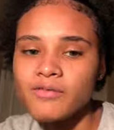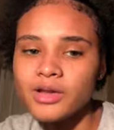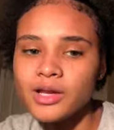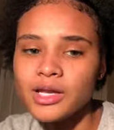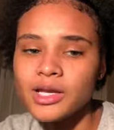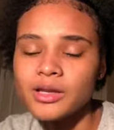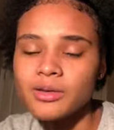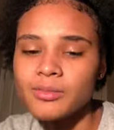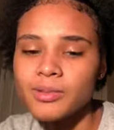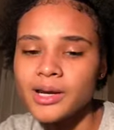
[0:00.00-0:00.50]
a
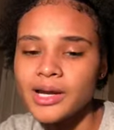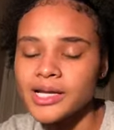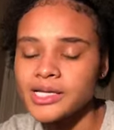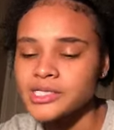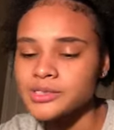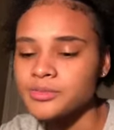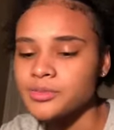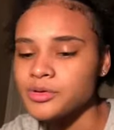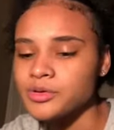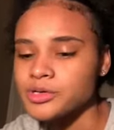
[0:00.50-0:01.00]
little bit of
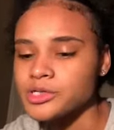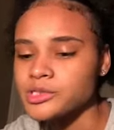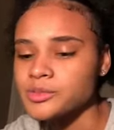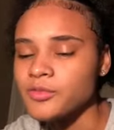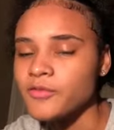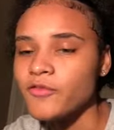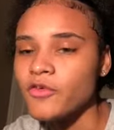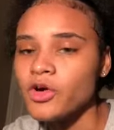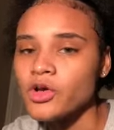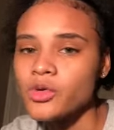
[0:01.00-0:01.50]
experience
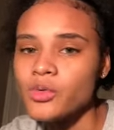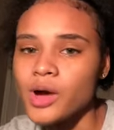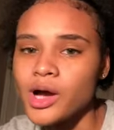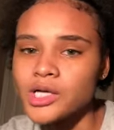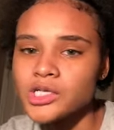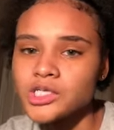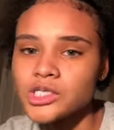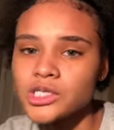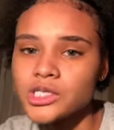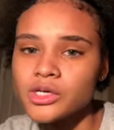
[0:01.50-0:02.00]
before you
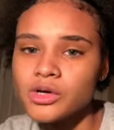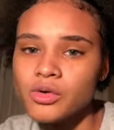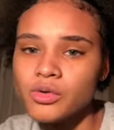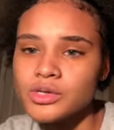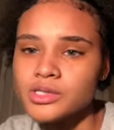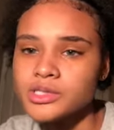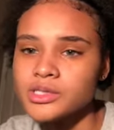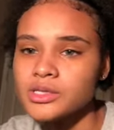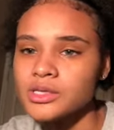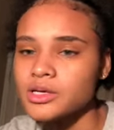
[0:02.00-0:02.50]
actually go
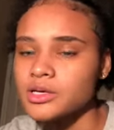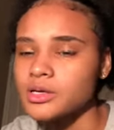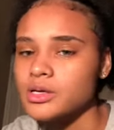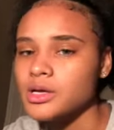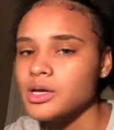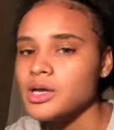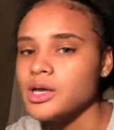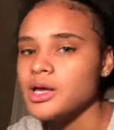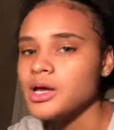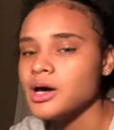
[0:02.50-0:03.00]
into the
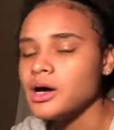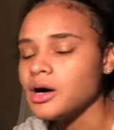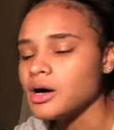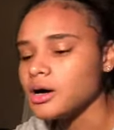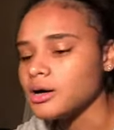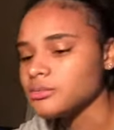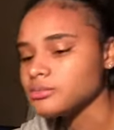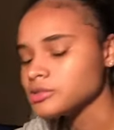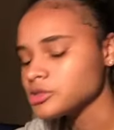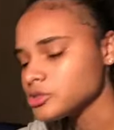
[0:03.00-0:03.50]

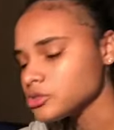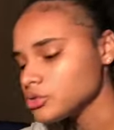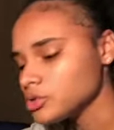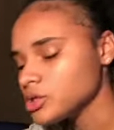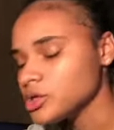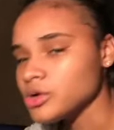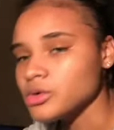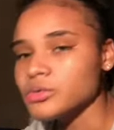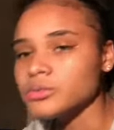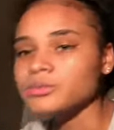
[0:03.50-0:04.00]

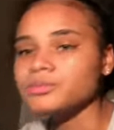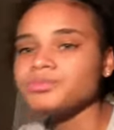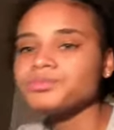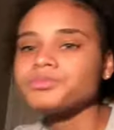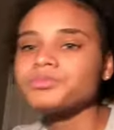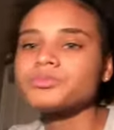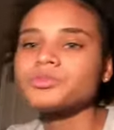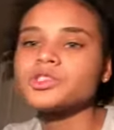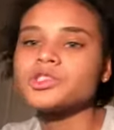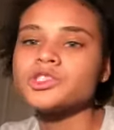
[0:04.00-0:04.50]
studio.
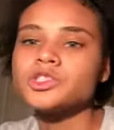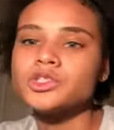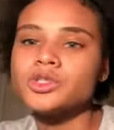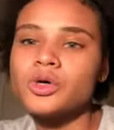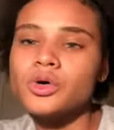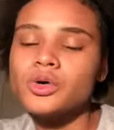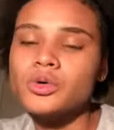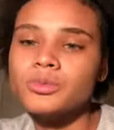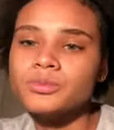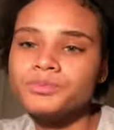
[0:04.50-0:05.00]

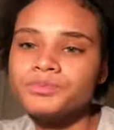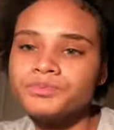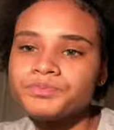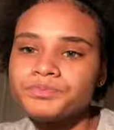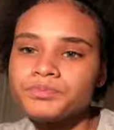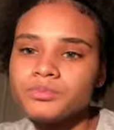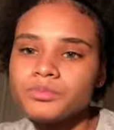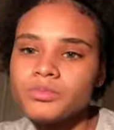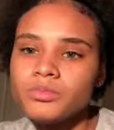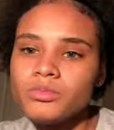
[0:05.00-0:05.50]
So
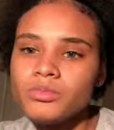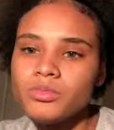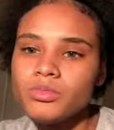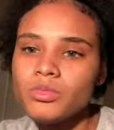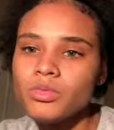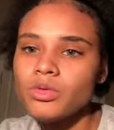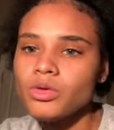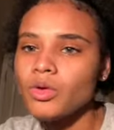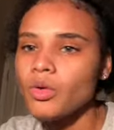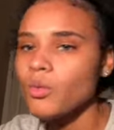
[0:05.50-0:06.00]

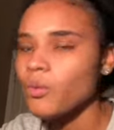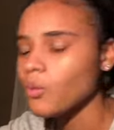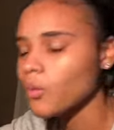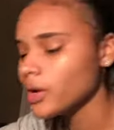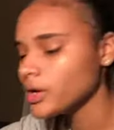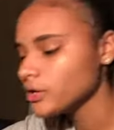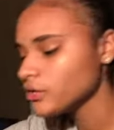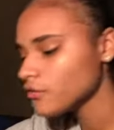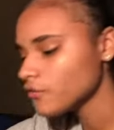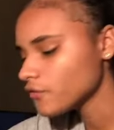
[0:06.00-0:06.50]

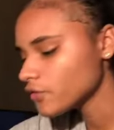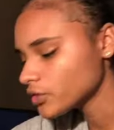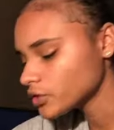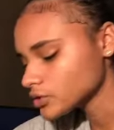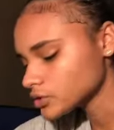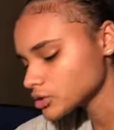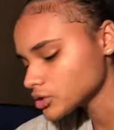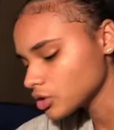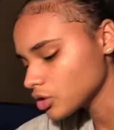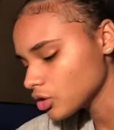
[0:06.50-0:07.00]
when you
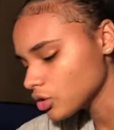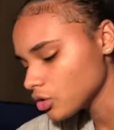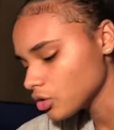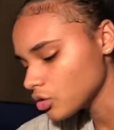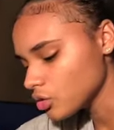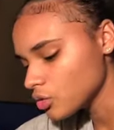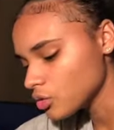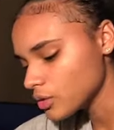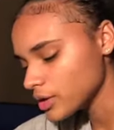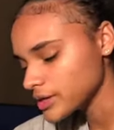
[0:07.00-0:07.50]
first
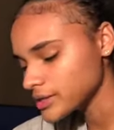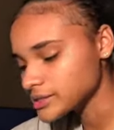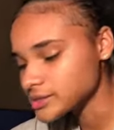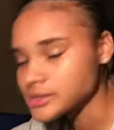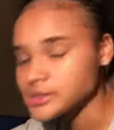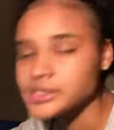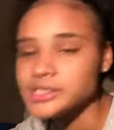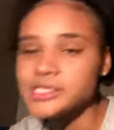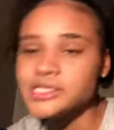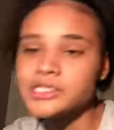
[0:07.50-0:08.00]
go
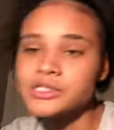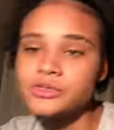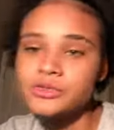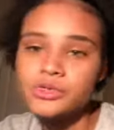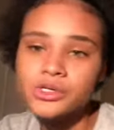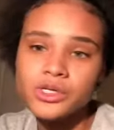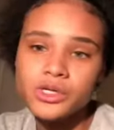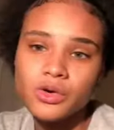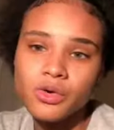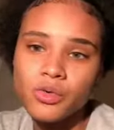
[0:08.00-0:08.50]
into the
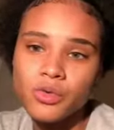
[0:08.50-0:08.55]
studio,